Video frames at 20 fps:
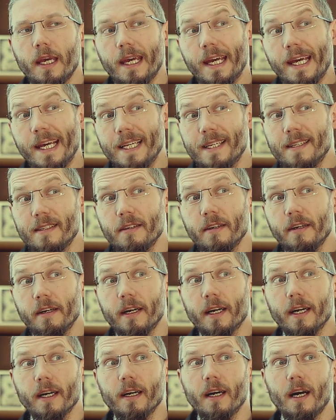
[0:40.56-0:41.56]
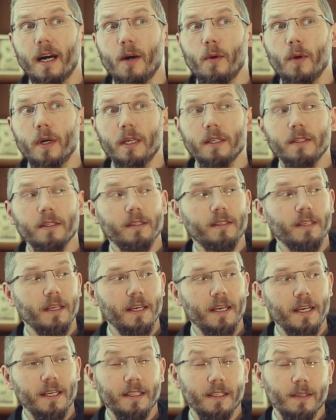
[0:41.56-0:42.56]
easier. I wanted to
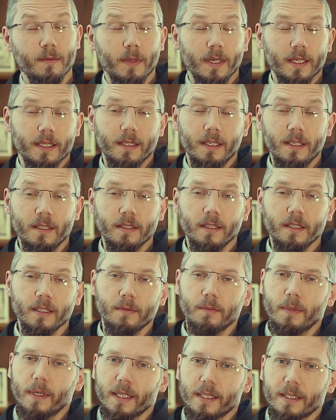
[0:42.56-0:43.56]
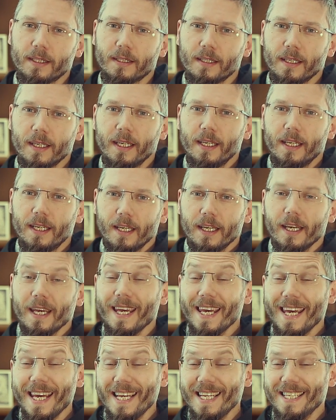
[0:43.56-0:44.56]
say easy, but easily, but
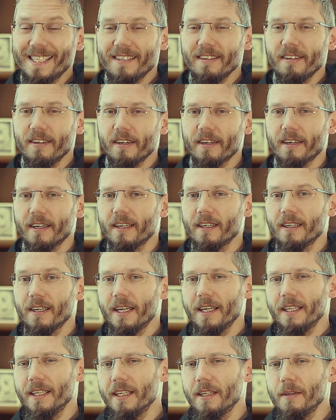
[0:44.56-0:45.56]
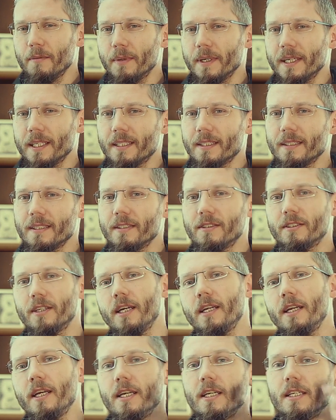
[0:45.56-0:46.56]
easier a little bit
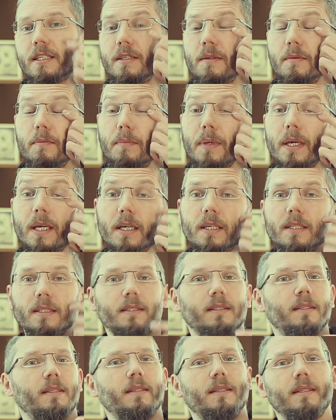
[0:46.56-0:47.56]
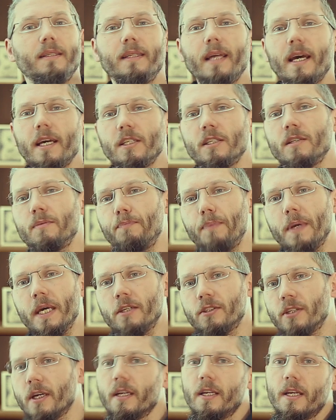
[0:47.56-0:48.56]
Chinese because they
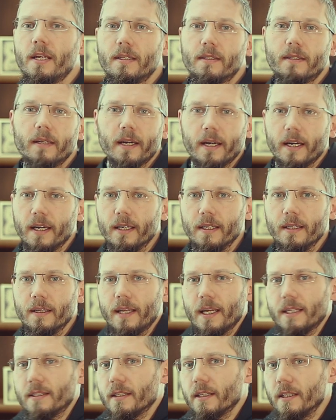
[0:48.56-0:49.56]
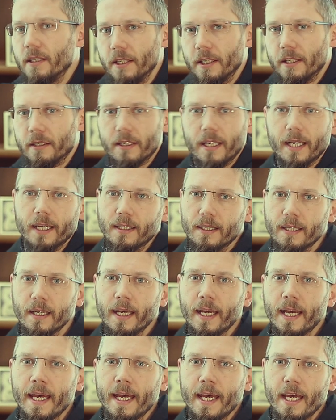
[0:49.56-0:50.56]
speak Chinese there. That's clear, right?
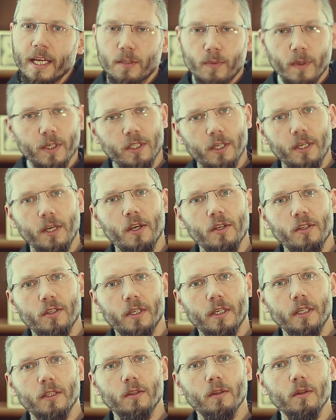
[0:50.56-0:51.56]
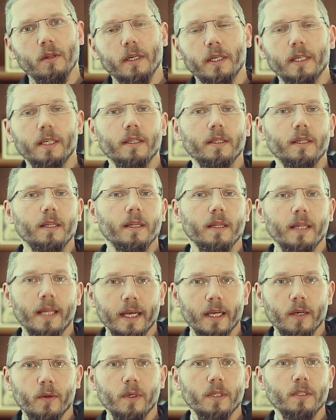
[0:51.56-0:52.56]
It's much easier to learn
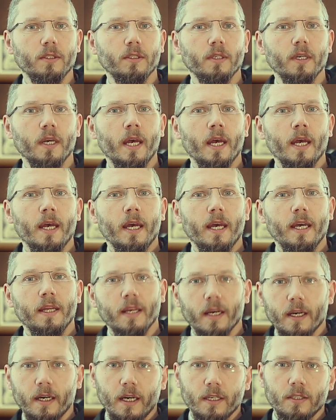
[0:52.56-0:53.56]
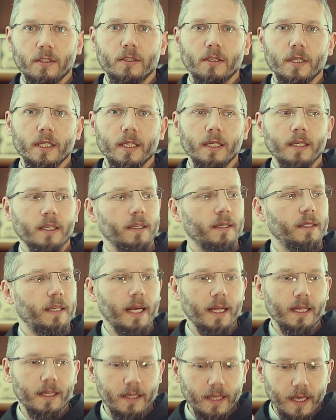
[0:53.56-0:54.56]
language in the country
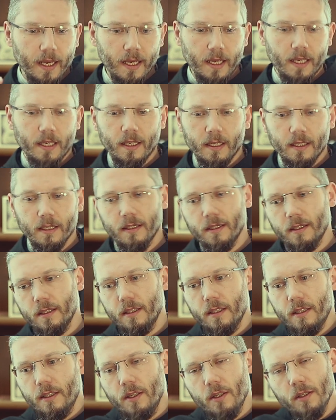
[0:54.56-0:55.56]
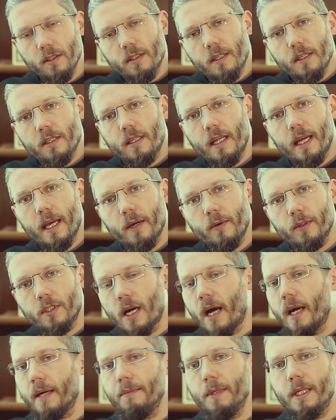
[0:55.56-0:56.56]
that they use this language.
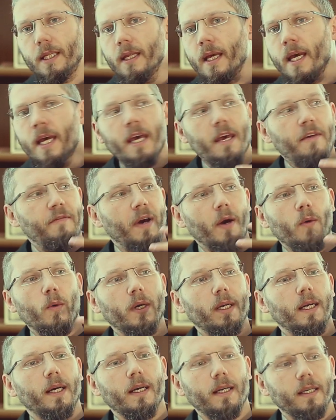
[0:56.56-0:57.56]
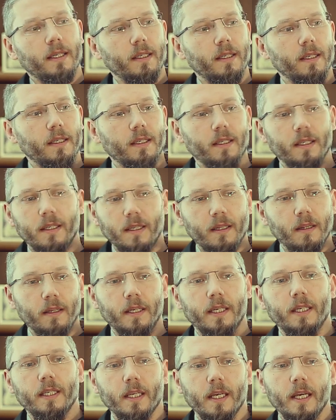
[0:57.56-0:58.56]
I mean, if I wanna
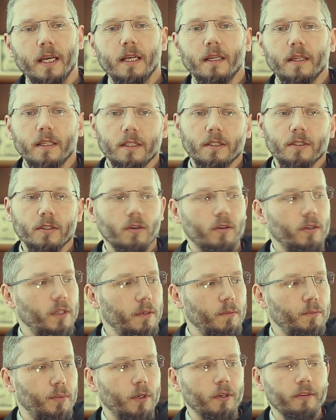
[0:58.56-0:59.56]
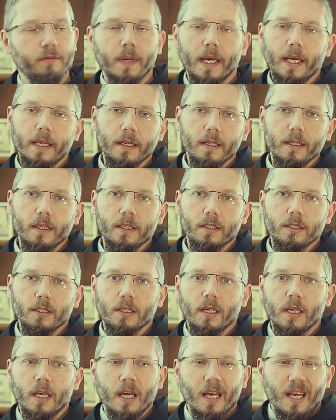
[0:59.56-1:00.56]
learn English or improve my
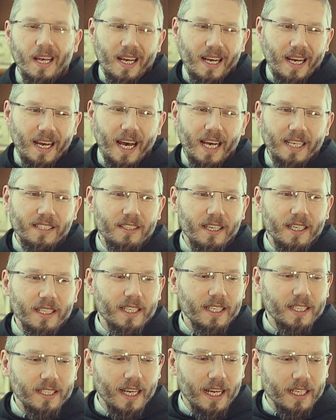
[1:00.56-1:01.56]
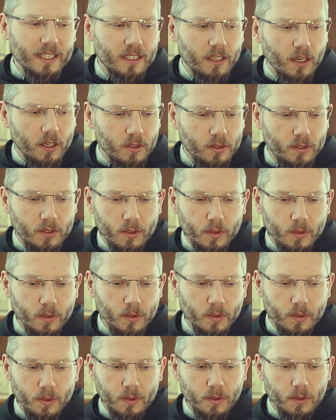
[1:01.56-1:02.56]
English, I'd rather not go
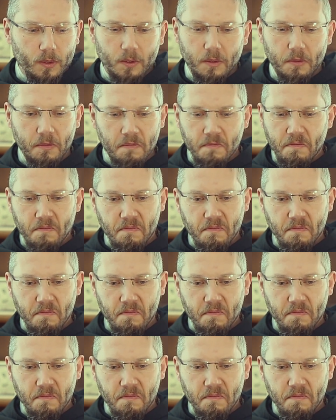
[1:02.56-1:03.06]
to